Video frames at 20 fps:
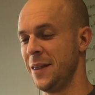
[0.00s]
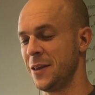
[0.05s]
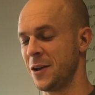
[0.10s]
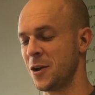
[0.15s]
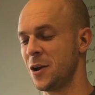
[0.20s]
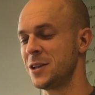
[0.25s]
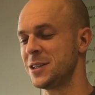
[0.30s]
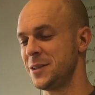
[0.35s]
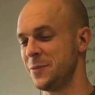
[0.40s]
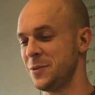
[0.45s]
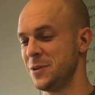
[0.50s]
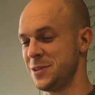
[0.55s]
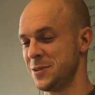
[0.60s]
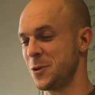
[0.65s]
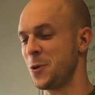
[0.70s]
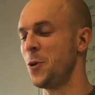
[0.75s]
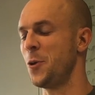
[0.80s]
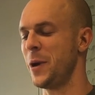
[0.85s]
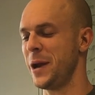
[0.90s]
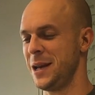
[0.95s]
concept was
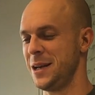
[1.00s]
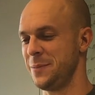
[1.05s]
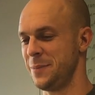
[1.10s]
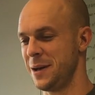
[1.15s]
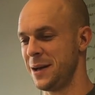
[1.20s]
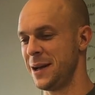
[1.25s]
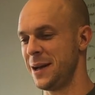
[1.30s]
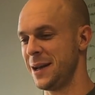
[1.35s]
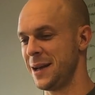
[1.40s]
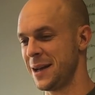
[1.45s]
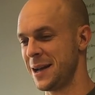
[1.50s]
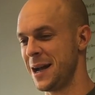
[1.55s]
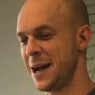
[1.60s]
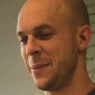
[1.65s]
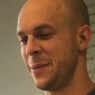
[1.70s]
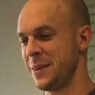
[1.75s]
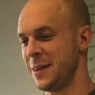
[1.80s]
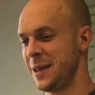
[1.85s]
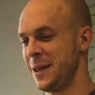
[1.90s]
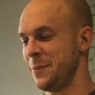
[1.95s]
coined by a guy
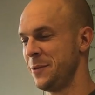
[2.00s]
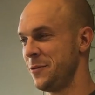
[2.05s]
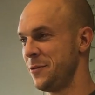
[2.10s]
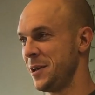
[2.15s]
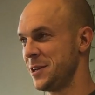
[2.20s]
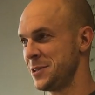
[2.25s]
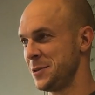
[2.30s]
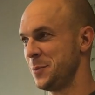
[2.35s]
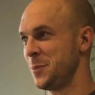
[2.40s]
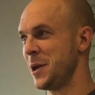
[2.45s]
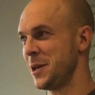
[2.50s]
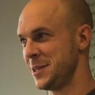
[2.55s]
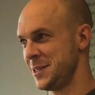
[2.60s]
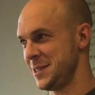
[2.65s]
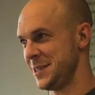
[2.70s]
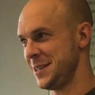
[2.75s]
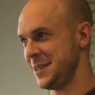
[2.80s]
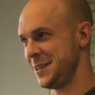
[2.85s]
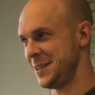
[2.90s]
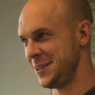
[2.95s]
by the name of Russell
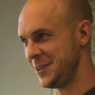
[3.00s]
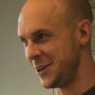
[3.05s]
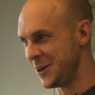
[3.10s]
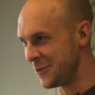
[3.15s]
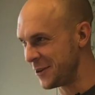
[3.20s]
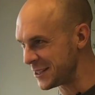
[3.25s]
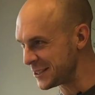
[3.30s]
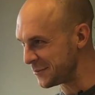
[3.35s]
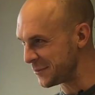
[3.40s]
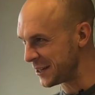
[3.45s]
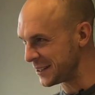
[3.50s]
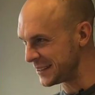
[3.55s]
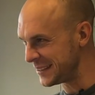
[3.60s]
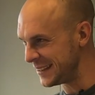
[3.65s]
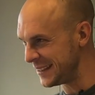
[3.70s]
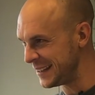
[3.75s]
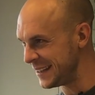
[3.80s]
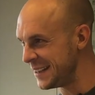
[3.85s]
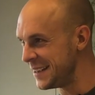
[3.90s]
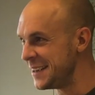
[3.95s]
Brunson. Do you know Russell
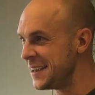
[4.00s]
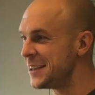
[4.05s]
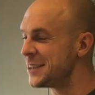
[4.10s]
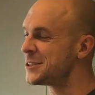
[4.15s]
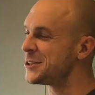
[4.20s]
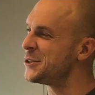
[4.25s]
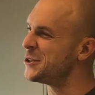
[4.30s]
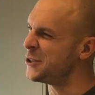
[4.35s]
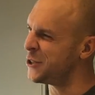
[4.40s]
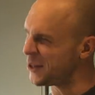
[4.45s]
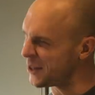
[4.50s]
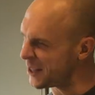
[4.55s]
Brunson? So do you know